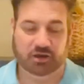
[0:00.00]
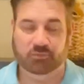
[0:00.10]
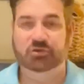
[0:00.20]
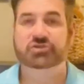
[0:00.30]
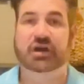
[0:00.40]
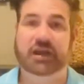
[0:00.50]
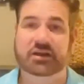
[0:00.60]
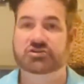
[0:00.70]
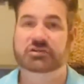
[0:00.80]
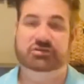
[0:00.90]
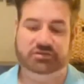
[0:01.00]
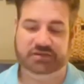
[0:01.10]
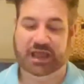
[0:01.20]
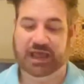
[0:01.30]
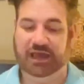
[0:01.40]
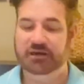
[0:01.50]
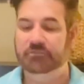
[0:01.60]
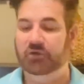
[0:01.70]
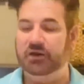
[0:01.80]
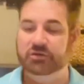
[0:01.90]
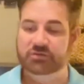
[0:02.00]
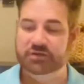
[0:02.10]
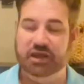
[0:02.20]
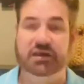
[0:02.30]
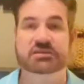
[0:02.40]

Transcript: which I actually just had, a brand new deck,